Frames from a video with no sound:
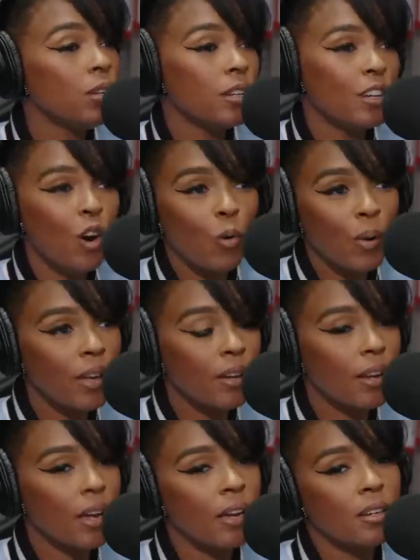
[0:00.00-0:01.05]
you need to go
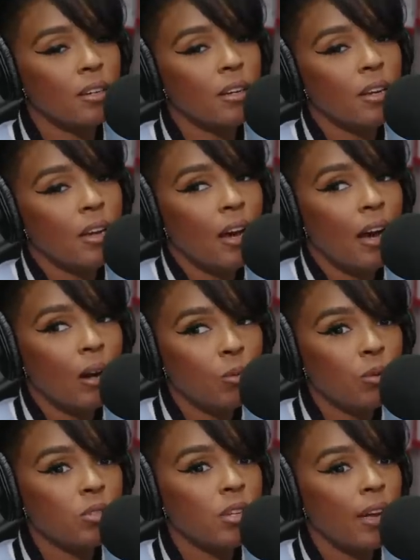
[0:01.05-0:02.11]
in. And I
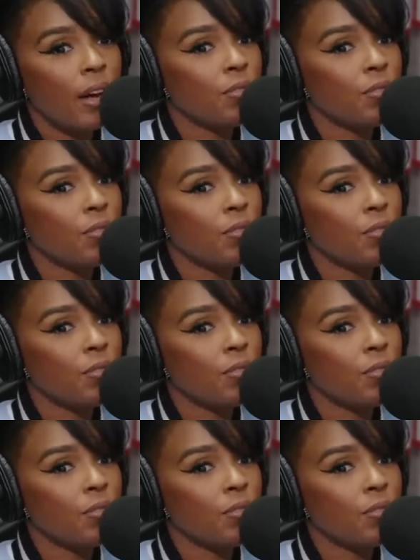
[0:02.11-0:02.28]
will say